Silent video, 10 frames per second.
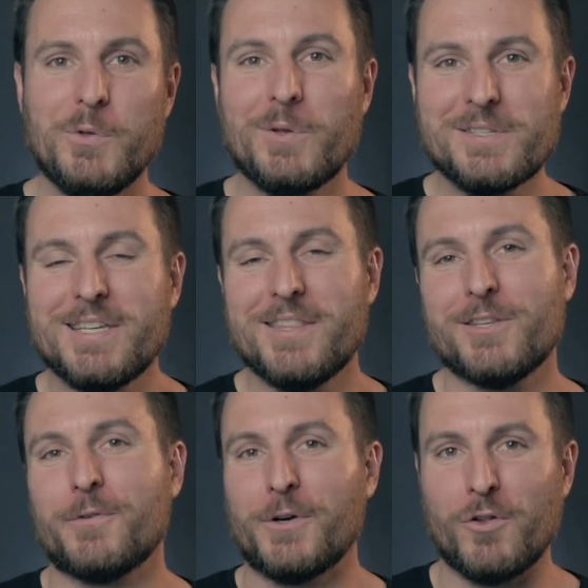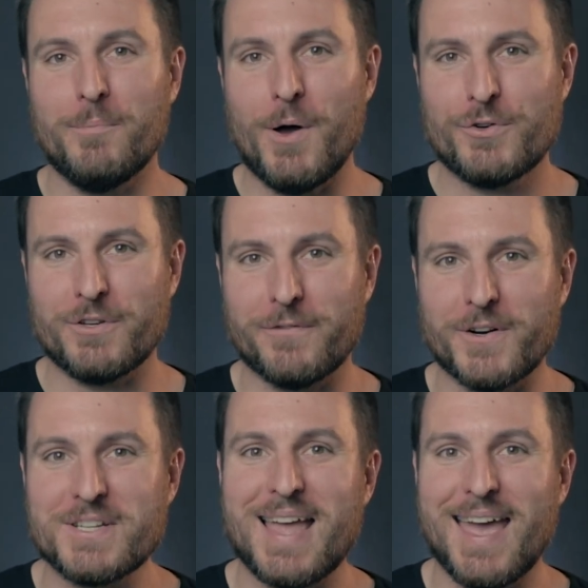You can see this vertical motion
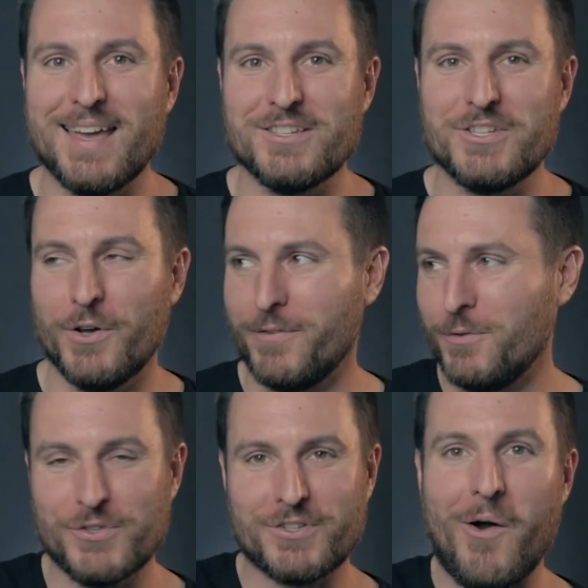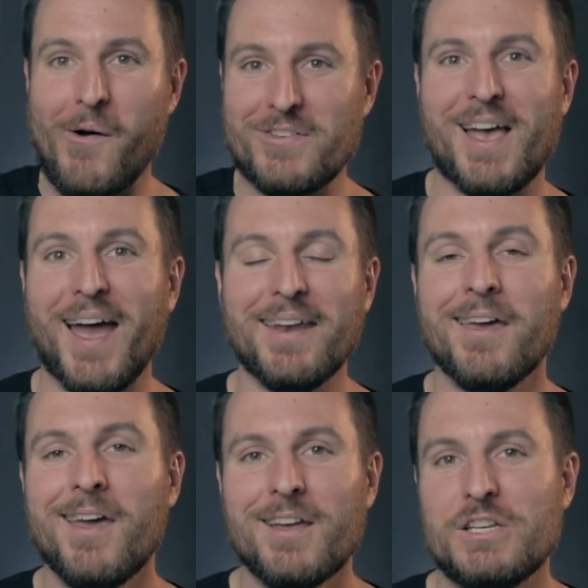firsthand too if you just go outside.
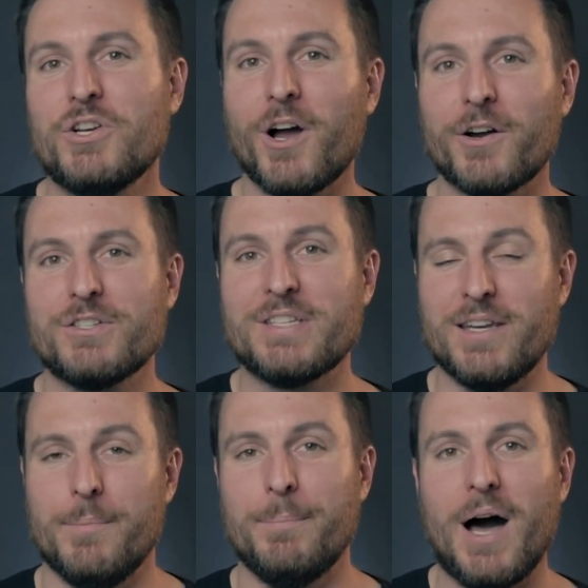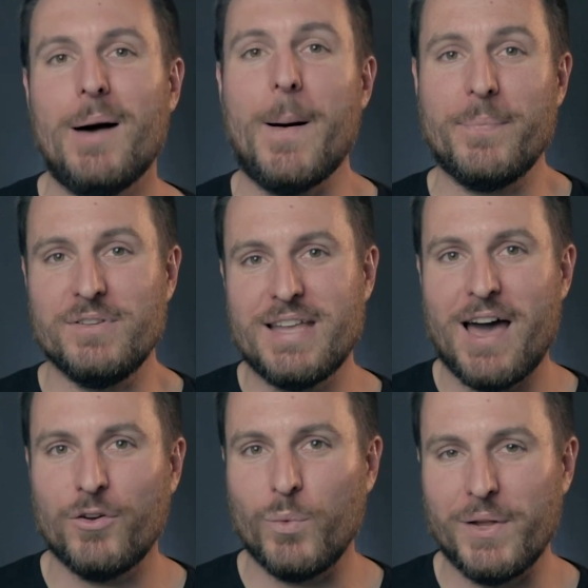Joggers tend to bob up and
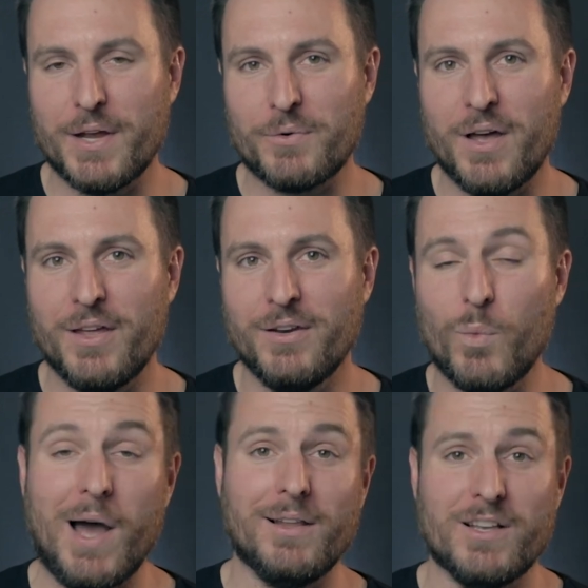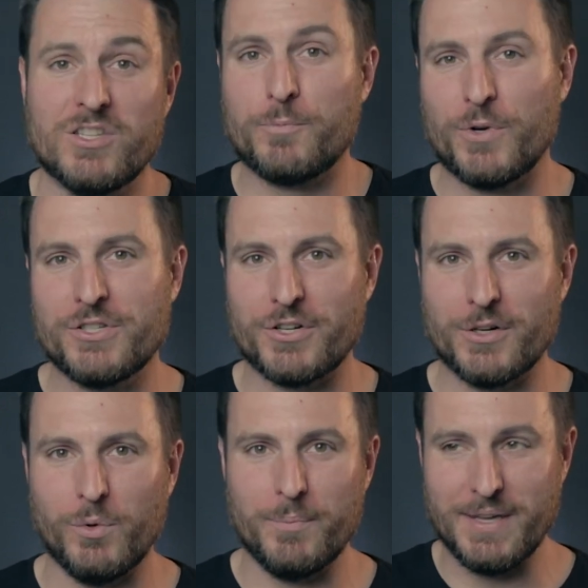down while they run, while a sprinter
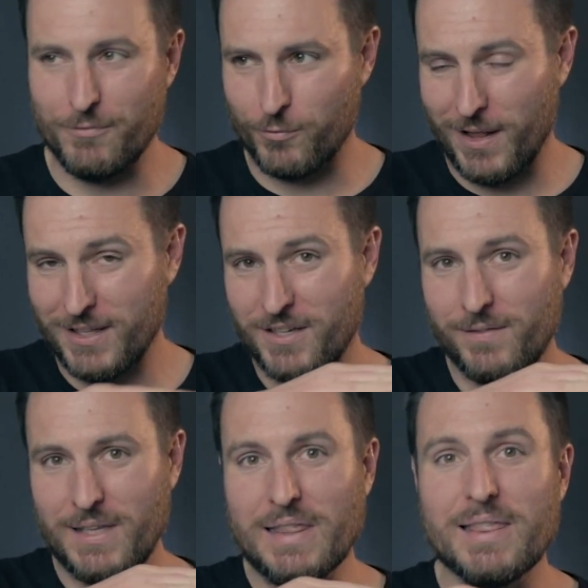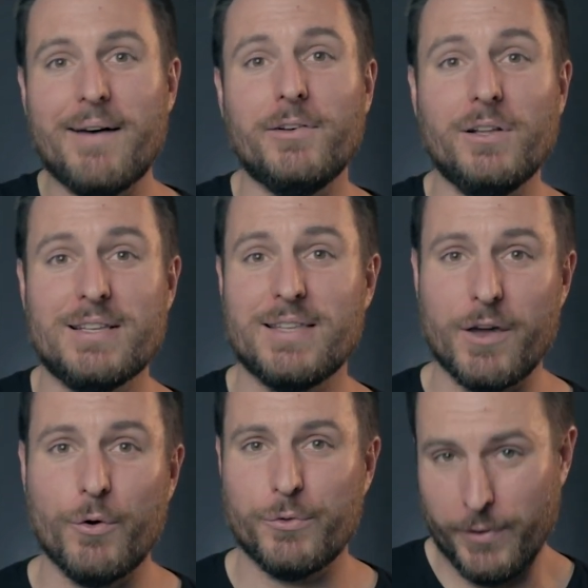will be relatively level as they
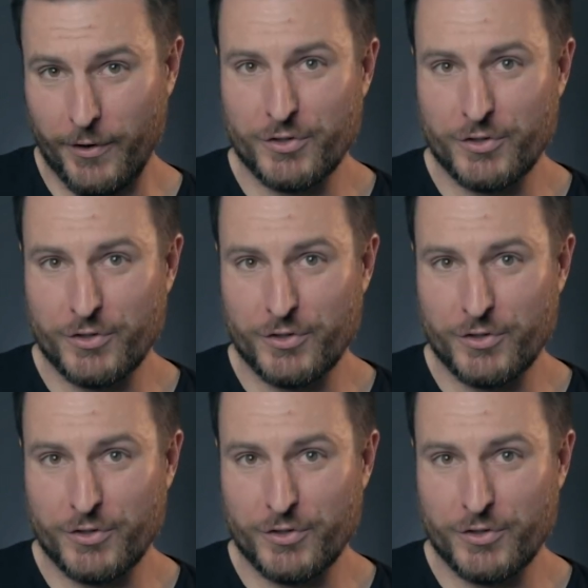go through their